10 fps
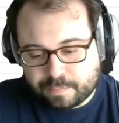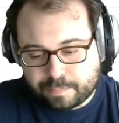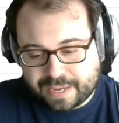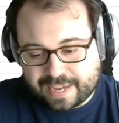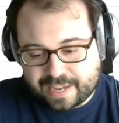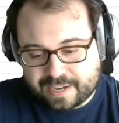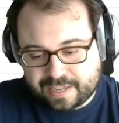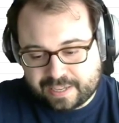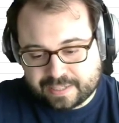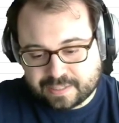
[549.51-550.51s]
Man,
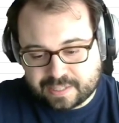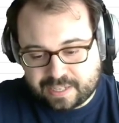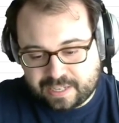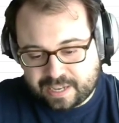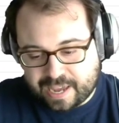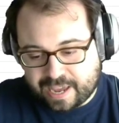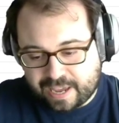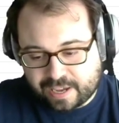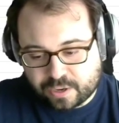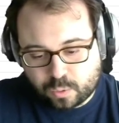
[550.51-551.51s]
is he
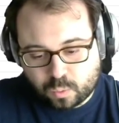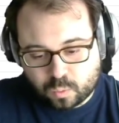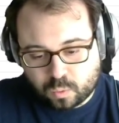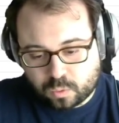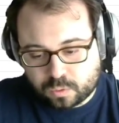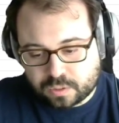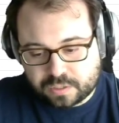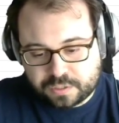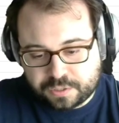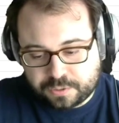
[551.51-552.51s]
a cool
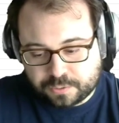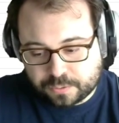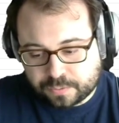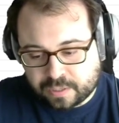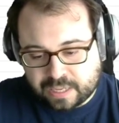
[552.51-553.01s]
dude.